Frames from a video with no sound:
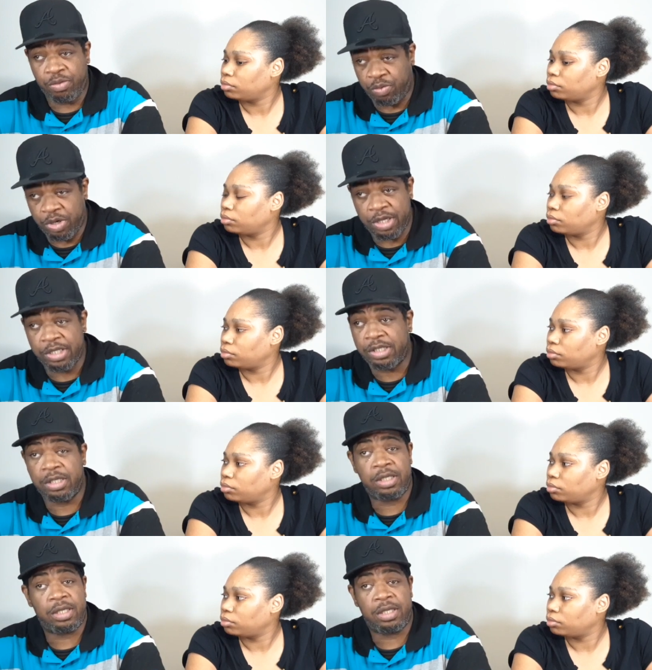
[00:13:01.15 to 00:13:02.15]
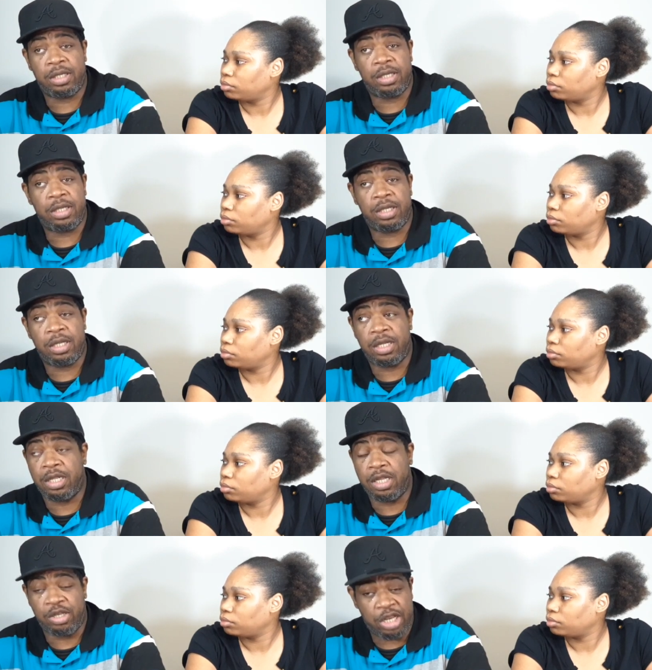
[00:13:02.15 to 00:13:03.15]
Speaker 1: was,
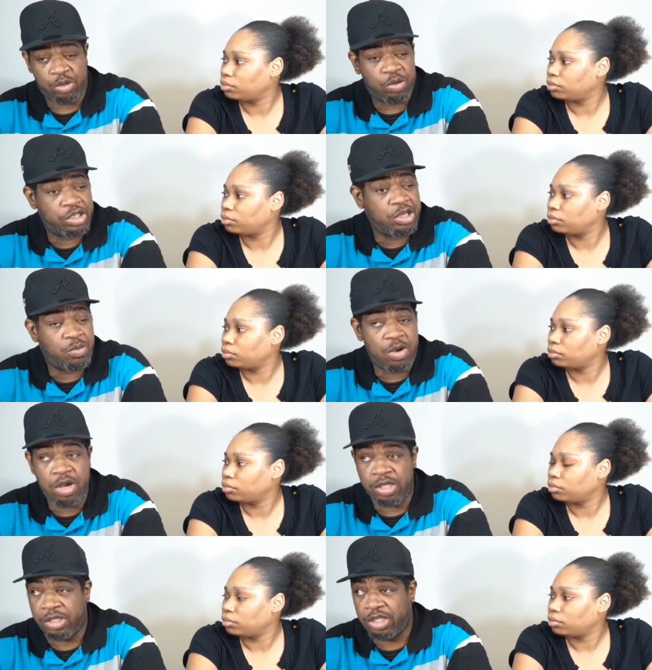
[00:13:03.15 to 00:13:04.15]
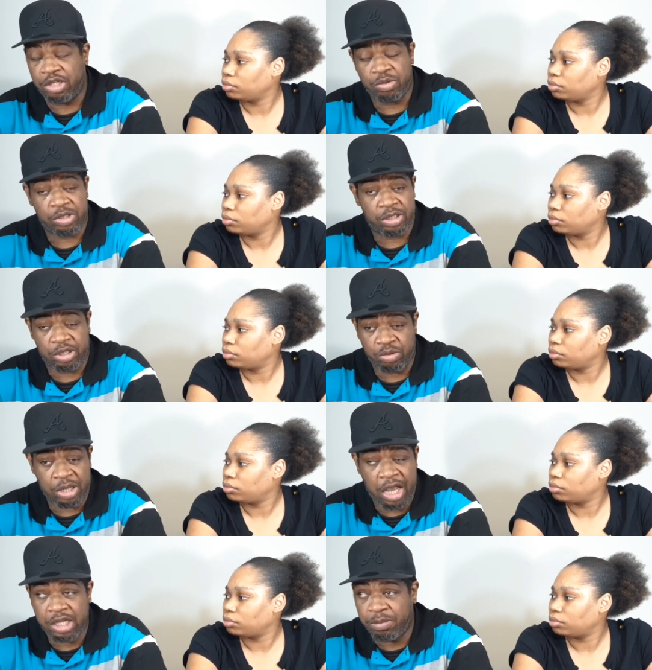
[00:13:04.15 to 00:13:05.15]
that's what she was. She was she was a
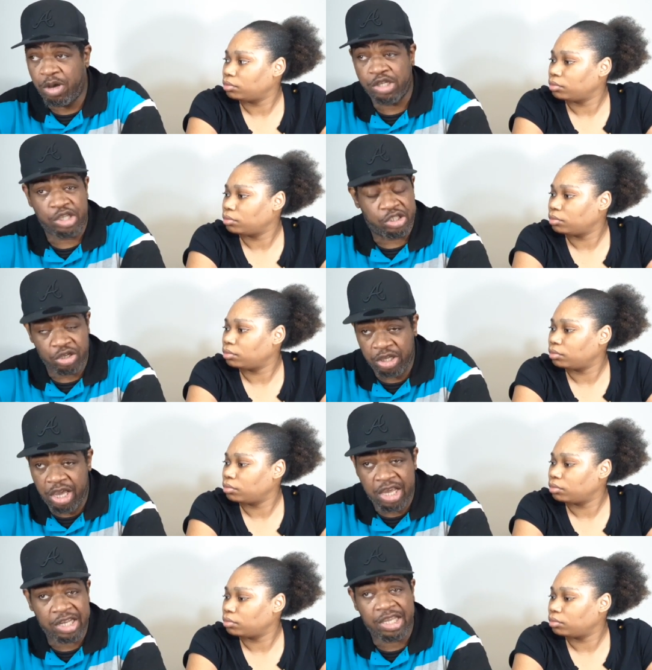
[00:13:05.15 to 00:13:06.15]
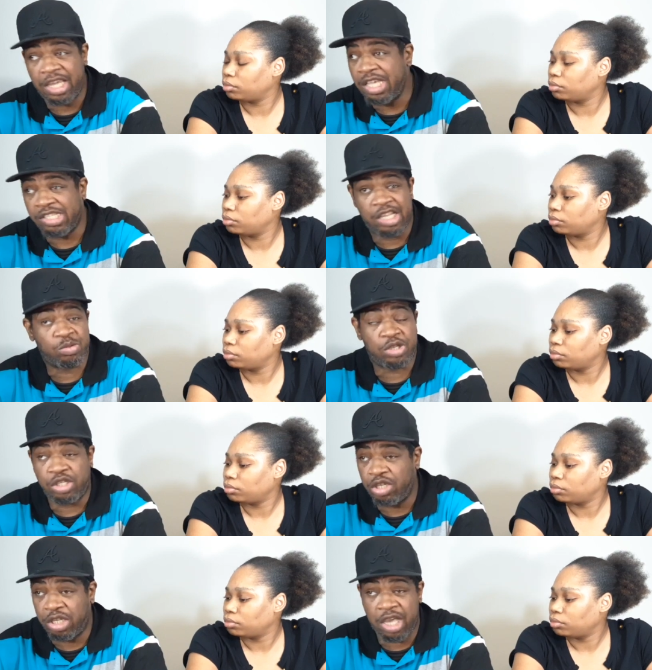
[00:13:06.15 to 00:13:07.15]
house mom. She took care of the kids. That's what she
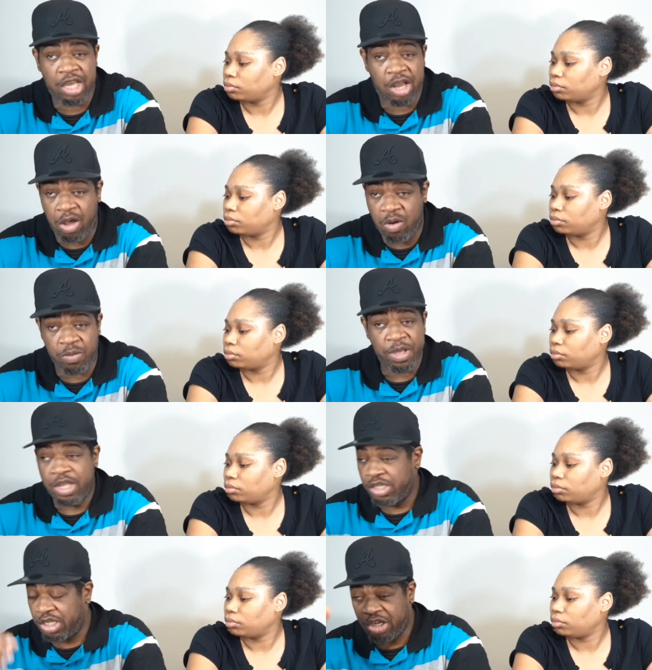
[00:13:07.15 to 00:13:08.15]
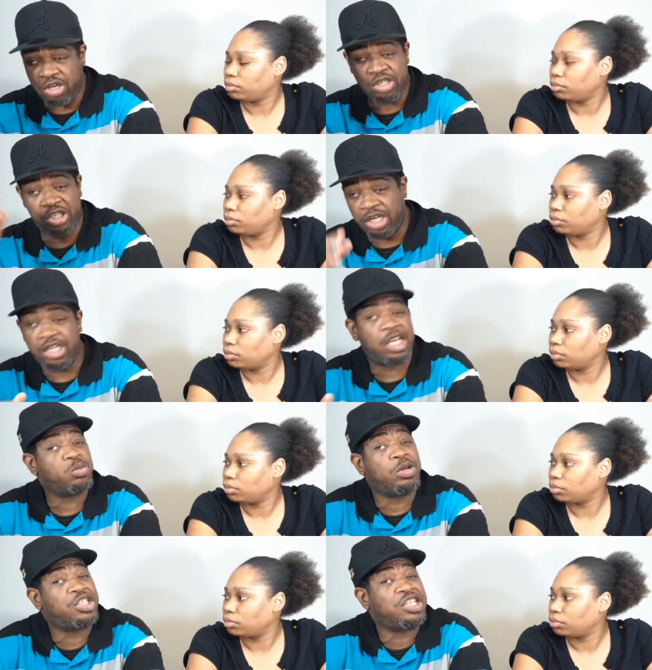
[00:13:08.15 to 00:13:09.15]
took care of the home. She cooked, she cleaned. That's
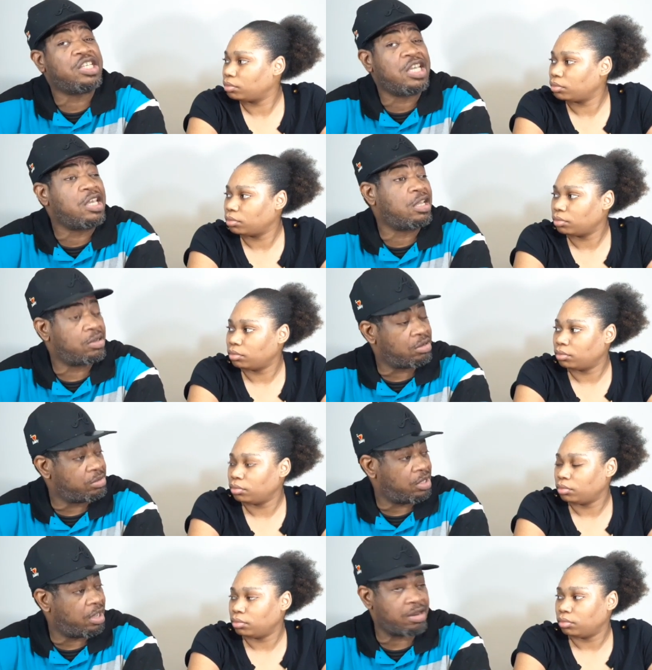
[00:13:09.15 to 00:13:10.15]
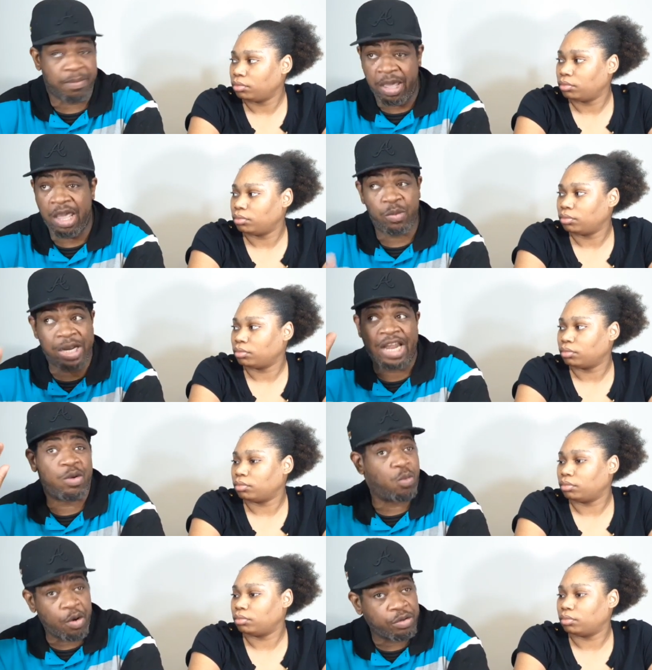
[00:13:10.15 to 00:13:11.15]
what she did. You know what I'm saying? The man went out and
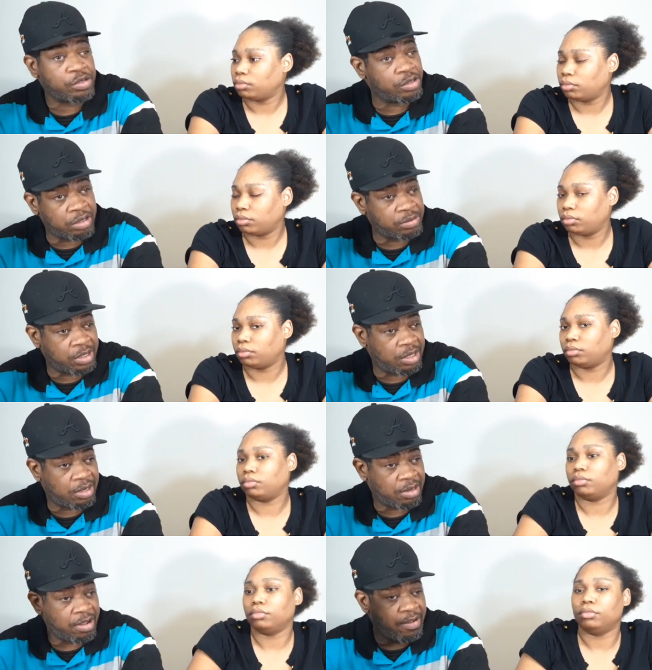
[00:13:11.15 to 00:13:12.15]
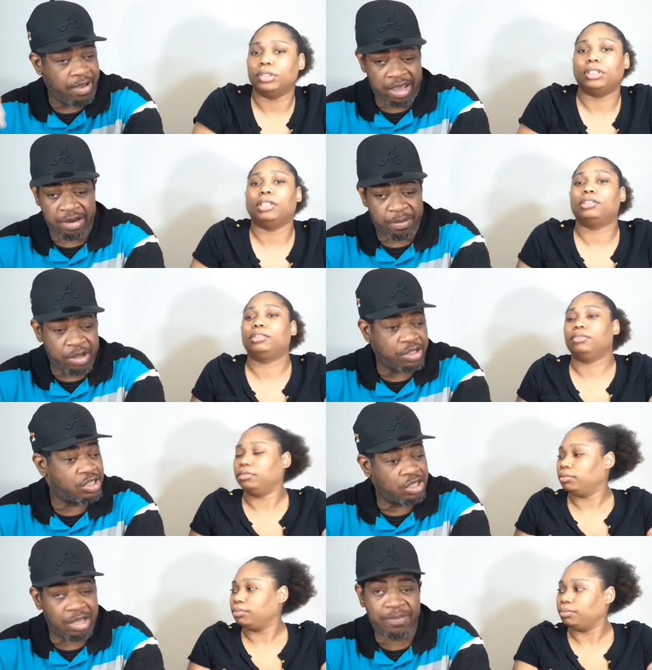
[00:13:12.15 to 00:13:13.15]
worked. You know what I'm saying? And the mother
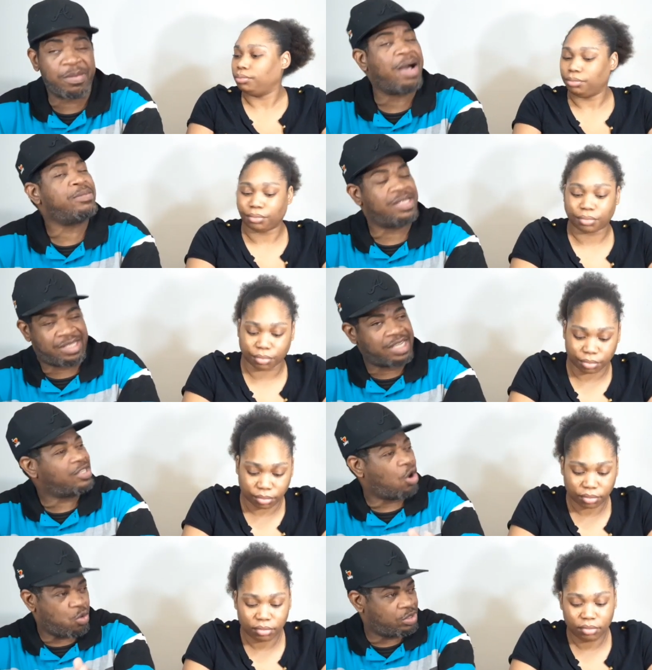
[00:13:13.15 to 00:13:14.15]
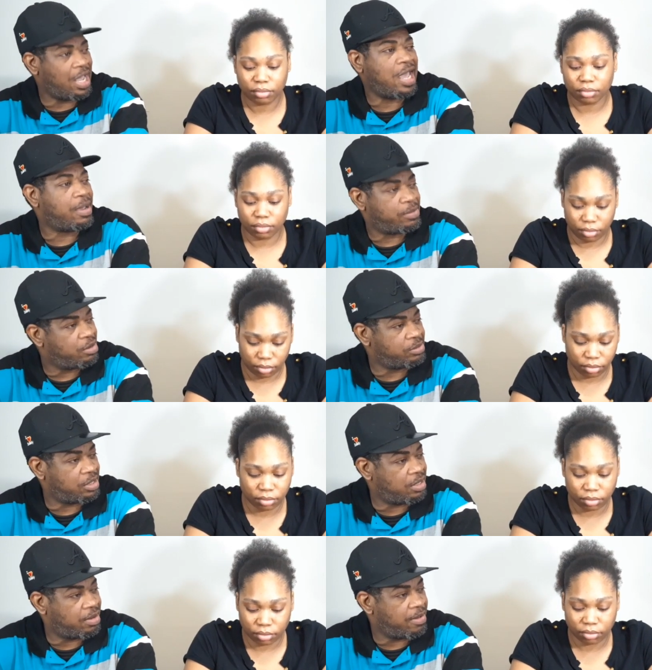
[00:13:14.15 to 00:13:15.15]
took it. that's the old time. You know what I'm
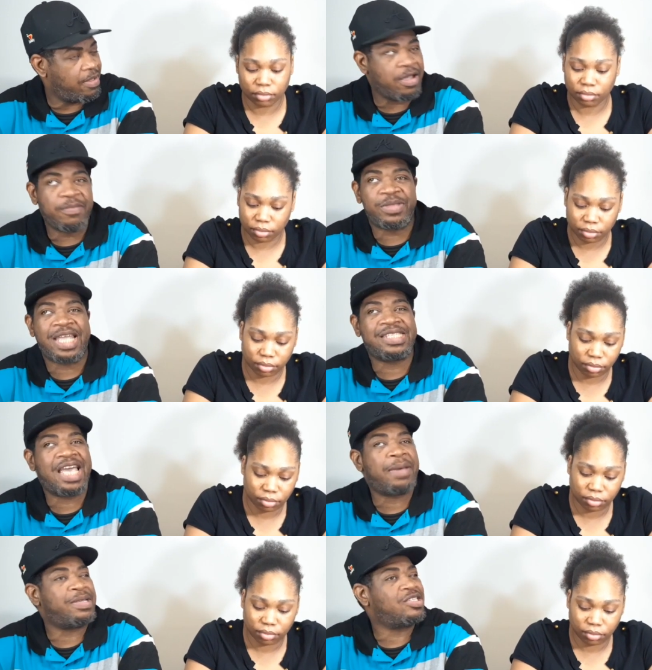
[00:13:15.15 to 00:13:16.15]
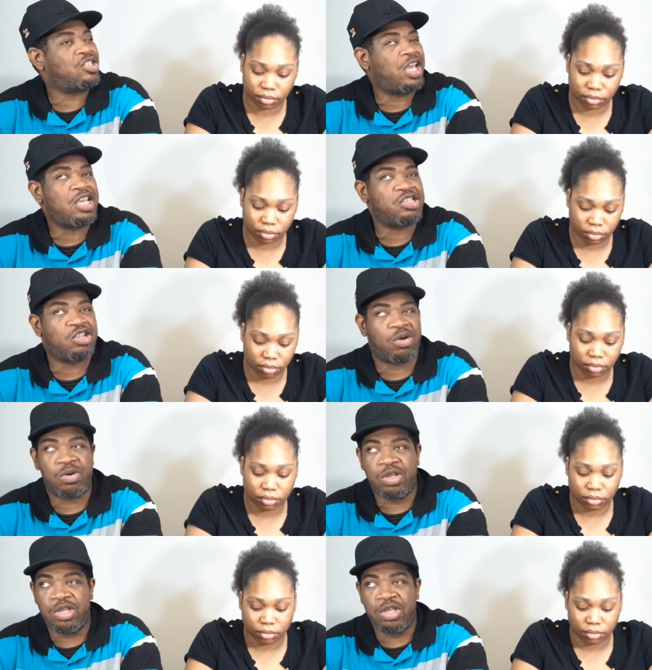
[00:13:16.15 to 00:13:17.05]
saying? Mm-hmm. That time has changed though.